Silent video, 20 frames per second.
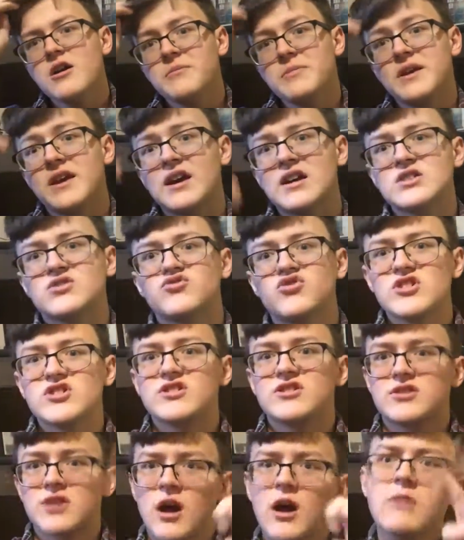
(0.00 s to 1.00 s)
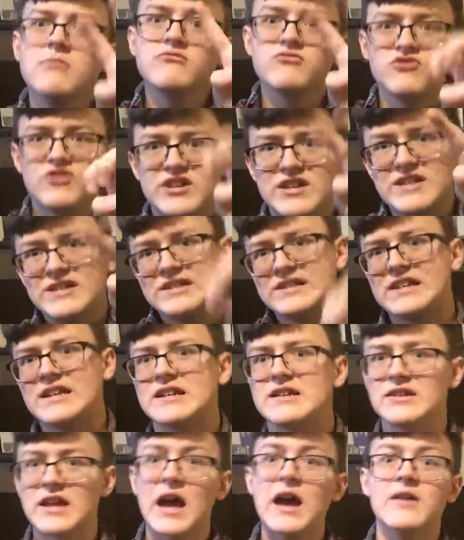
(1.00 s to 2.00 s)
Because for some
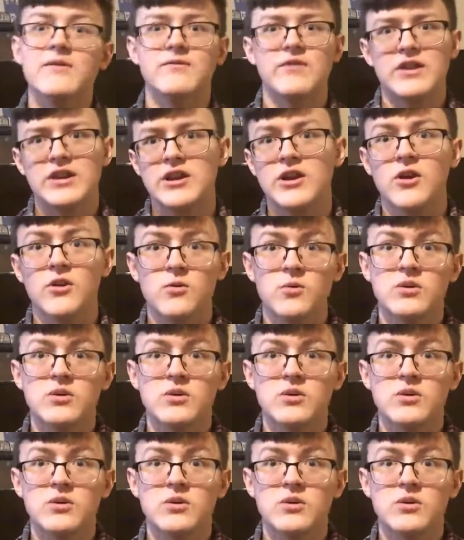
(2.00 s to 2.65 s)
reason, that video